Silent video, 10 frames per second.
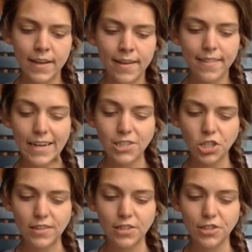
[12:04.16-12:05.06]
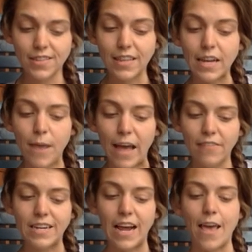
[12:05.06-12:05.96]
Then Schindler slid a bag of
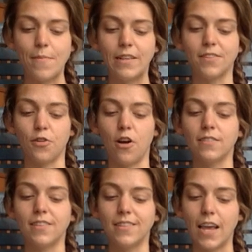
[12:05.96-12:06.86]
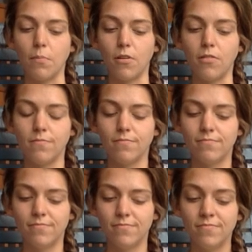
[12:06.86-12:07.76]
diamonds across the table.
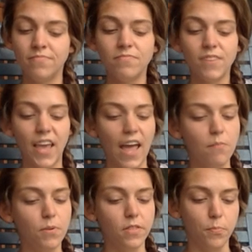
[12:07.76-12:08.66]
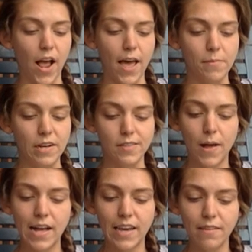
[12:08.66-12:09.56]
Goethe put the bribe in his
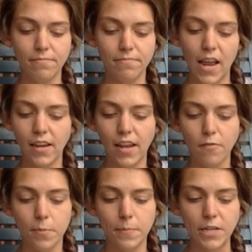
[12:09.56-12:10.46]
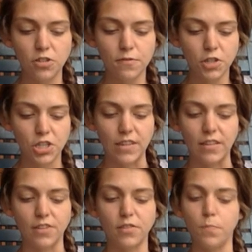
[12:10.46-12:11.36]
pocket and gave permission for
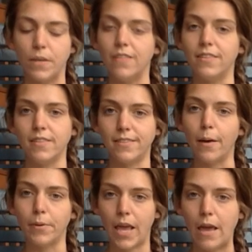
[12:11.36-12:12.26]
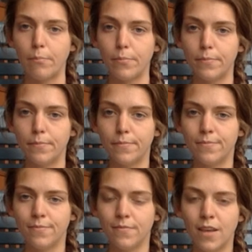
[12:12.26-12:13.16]
Schindler to build his sub-camp.
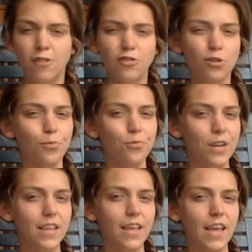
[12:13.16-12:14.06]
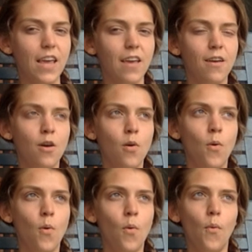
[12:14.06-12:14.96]
So really,
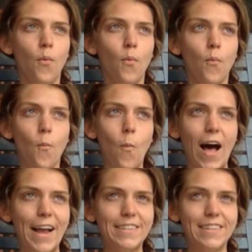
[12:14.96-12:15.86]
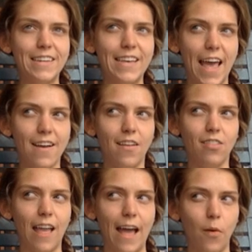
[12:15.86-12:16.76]
why did Goethe
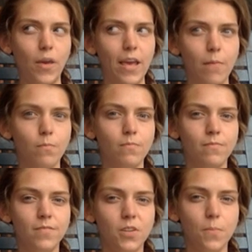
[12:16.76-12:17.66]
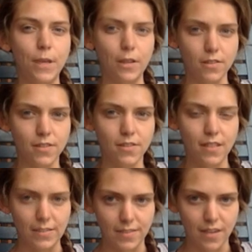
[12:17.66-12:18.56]
allow him to build
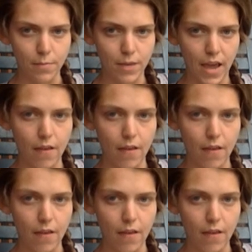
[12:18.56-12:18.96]
this sub-camp?